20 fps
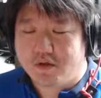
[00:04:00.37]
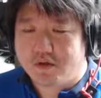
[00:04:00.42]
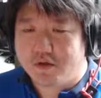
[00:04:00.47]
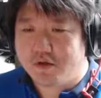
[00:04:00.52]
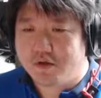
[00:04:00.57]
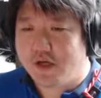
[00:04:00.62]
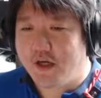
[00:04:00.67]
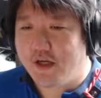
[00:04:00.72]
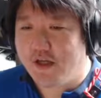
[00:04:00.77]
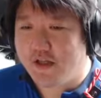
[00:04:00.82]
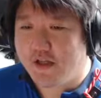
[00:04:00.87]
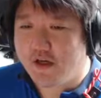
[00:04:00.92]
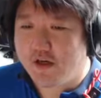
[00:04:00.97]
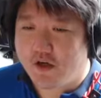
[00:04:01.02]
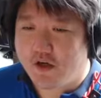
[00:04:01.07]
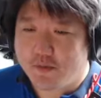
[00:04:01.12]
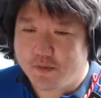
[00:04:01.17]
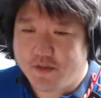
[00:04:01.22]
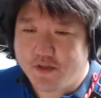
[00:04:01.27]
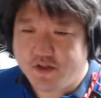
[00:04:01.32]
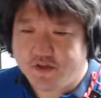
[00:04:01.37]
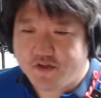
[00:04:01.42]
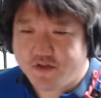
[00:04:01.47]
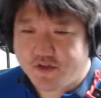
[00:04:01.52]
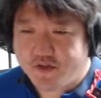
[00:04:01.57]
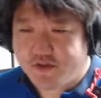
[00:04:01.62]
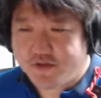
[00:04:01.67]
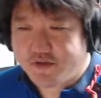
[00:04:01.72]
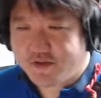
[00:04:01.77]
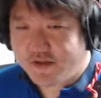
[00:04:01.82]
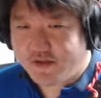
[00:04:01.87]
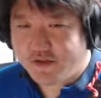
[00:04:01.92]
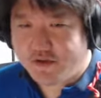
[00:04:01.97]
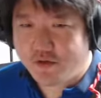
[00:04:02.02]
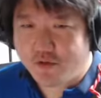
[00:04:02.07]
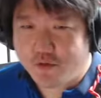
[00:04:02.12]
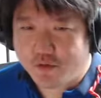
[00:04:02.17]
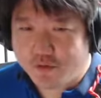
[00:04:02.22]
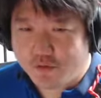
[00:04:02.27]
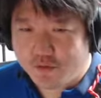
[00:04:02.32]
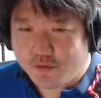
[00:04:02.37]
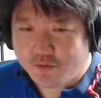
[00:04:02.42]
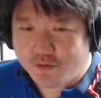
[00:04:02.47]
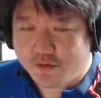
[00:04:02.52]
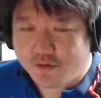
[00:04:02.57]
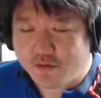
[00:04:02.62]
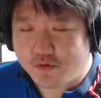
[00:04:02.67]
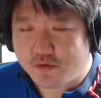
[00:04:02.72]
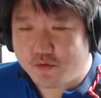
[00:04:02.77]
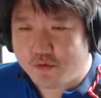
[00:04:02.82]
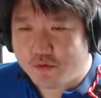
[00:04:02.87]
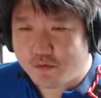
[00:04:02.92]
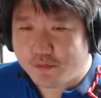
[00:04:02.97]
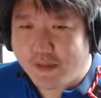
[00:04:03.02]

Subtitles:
Okay, now I'll be introducing you to